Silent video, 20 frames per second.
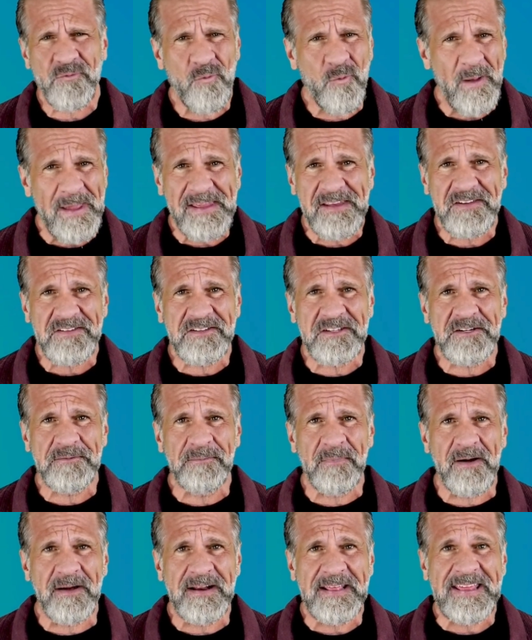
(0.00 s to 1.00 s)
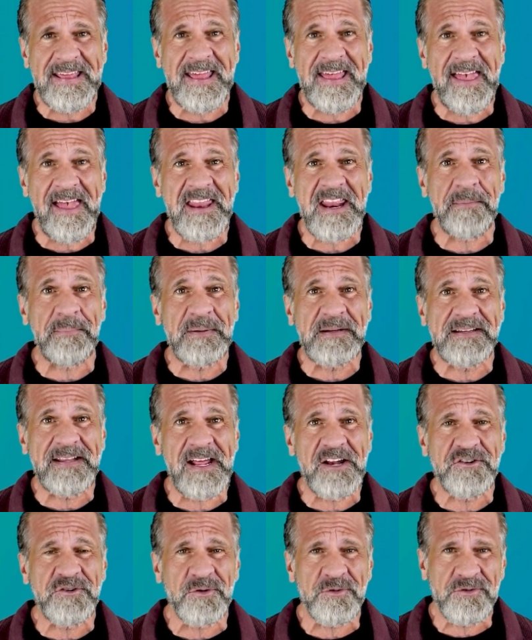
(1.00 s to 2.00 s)
wasted money and a
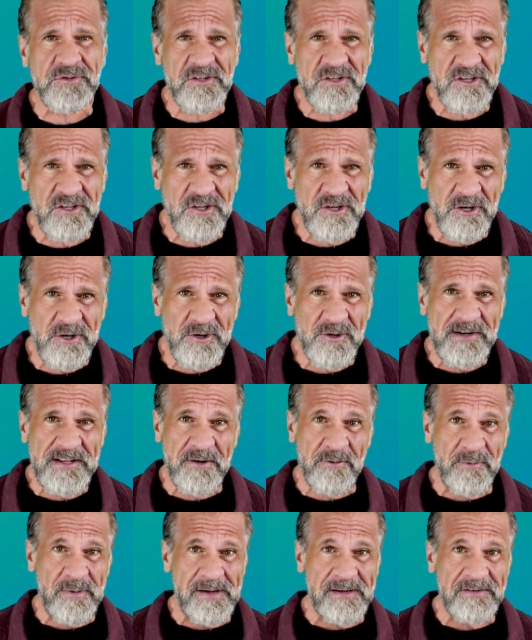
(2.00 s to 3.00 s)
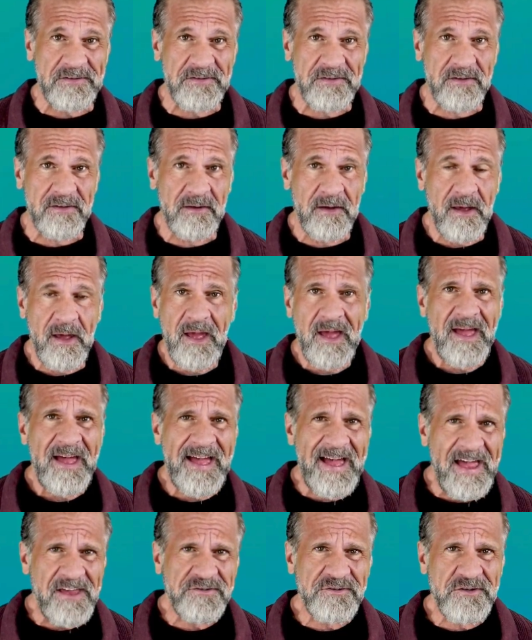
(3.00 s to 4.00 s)
potential security risk.
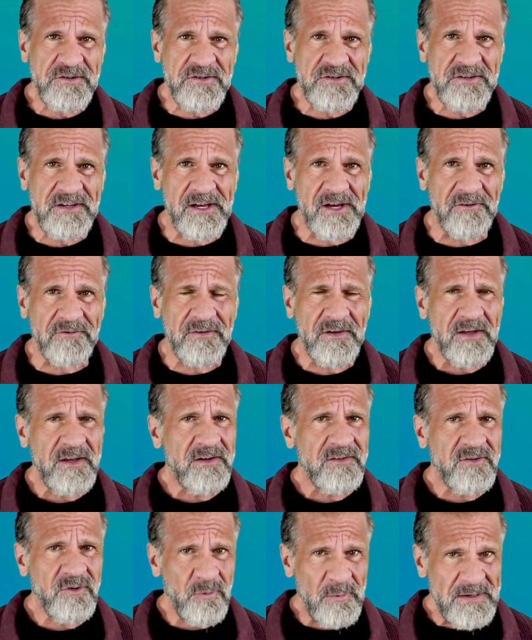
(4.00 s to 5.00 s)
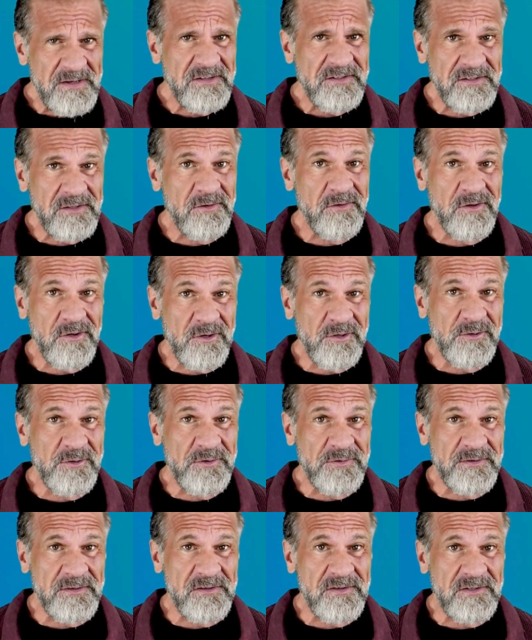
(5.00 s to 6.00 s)
Ask yourself, do we still
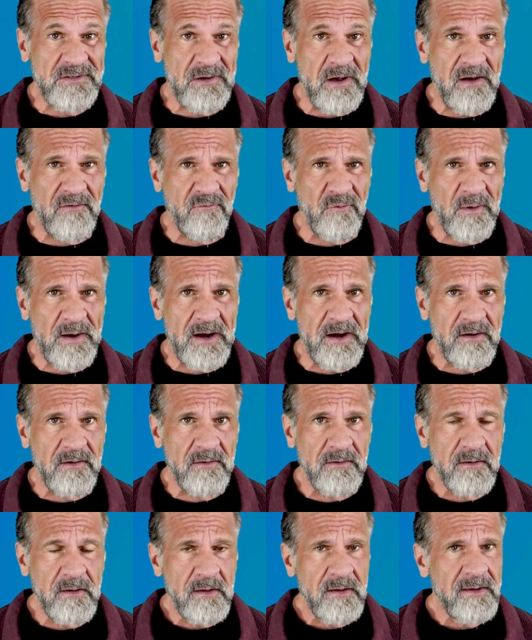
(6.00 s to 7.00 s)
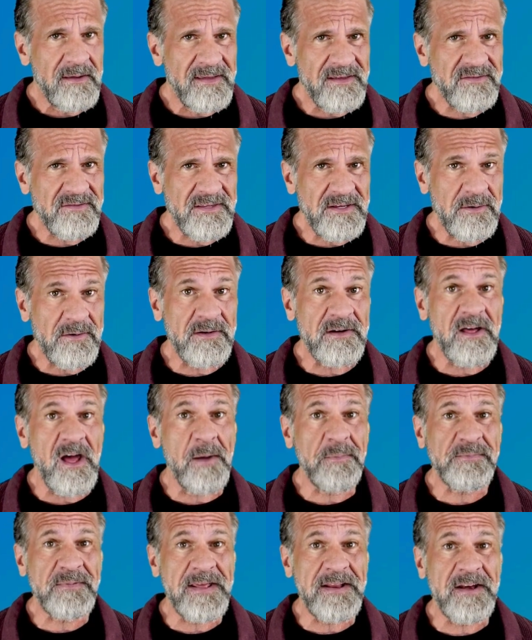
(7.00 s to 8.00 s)
use this software? Is there an
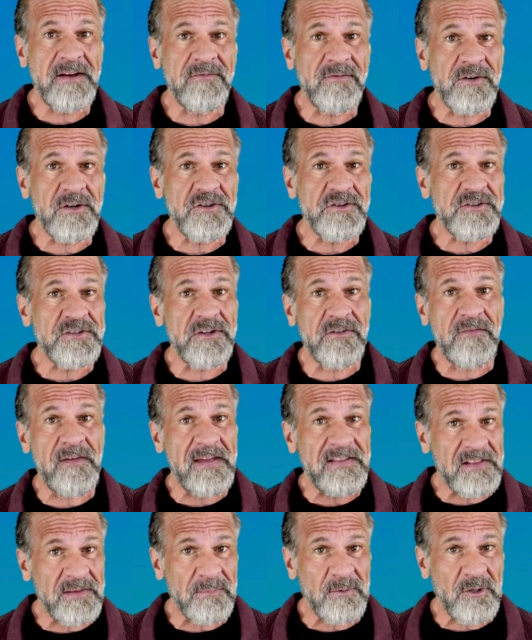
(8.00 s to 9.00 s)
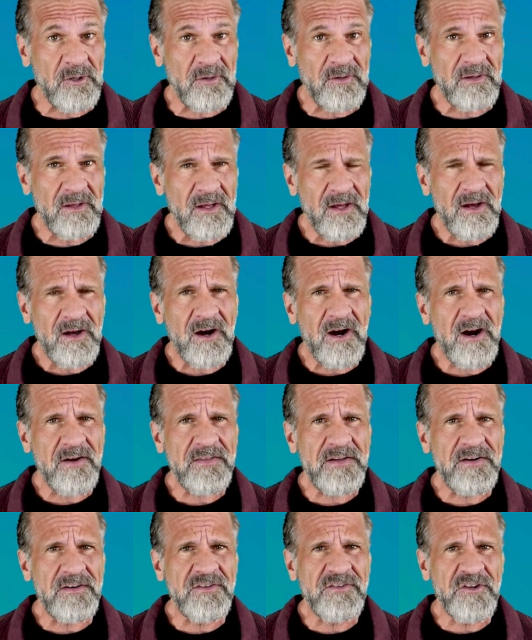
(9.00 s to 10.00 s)
updated version available?
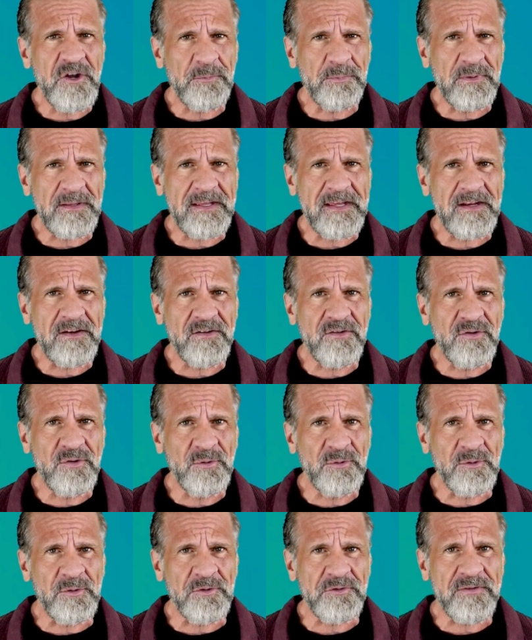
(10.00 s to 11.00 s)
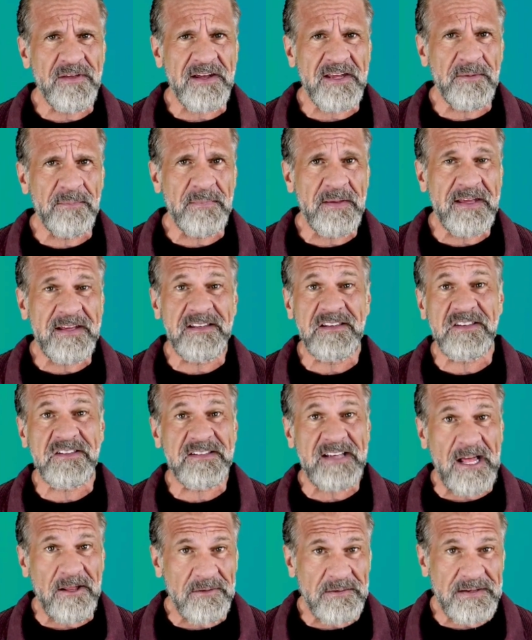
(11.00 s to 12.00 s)
Are there duplicate tools that can be
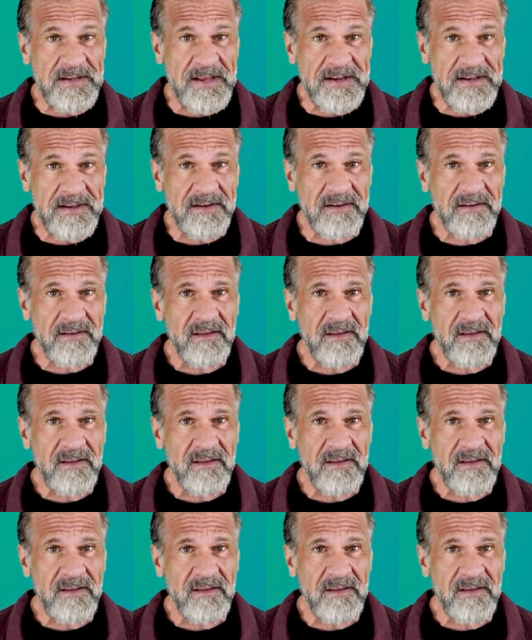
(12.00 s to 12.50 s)
consolidated?